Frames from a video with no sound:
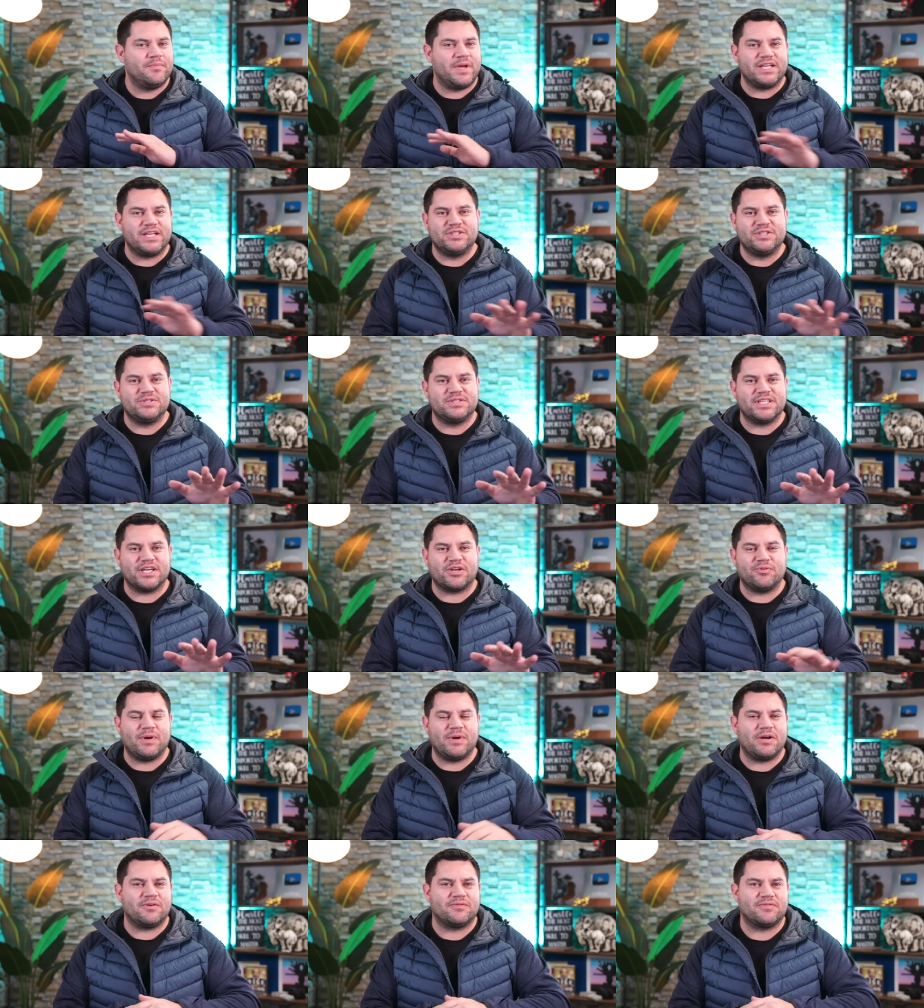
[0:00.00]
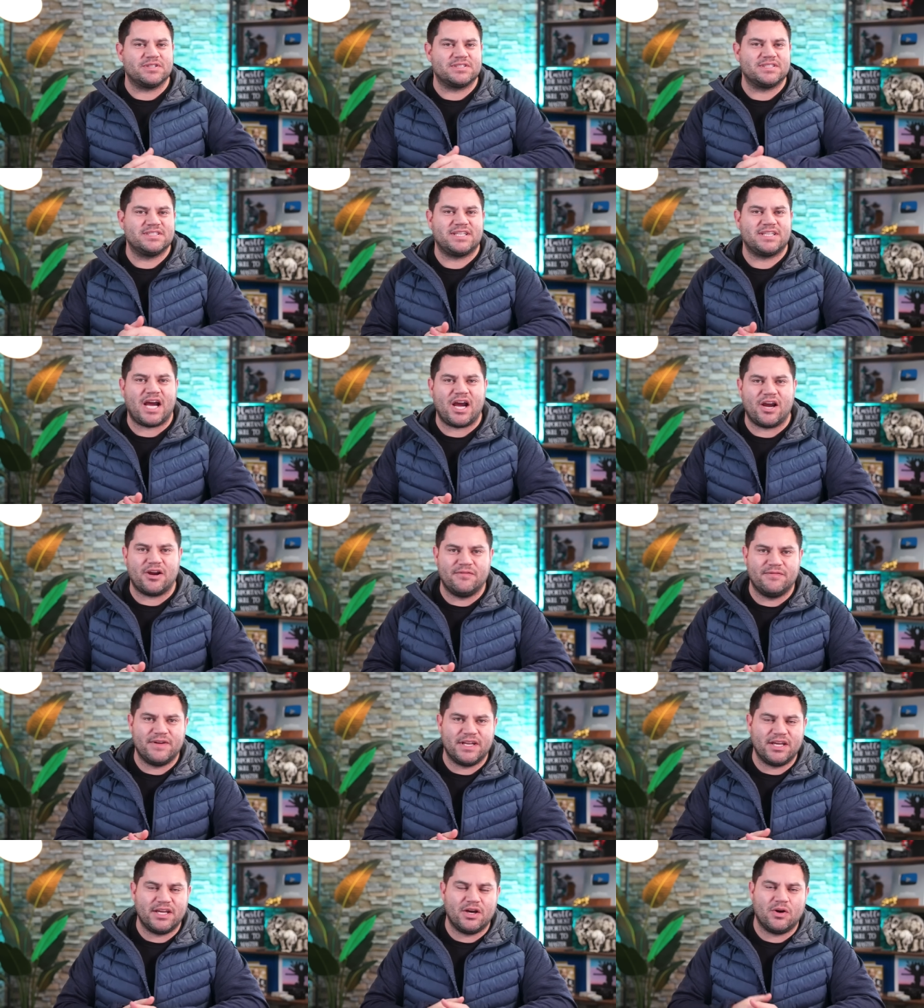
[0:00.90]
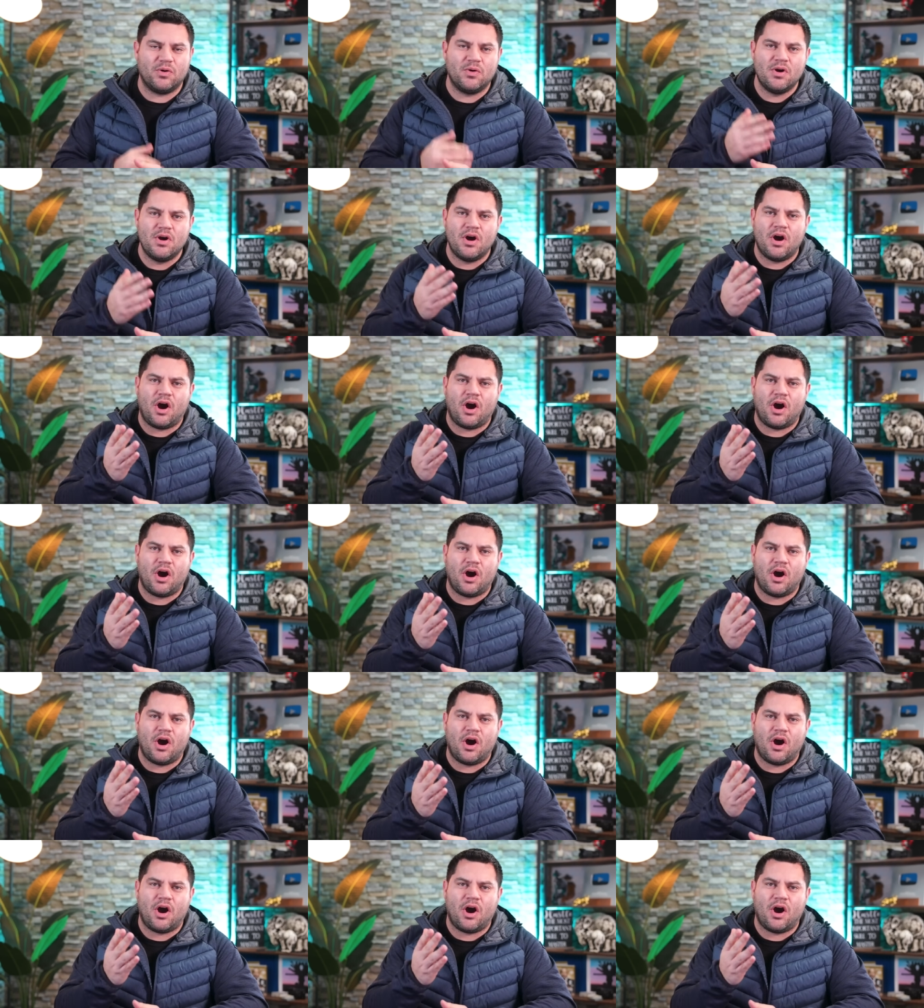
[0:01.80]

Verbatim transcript: make sure you stick around for this entire video.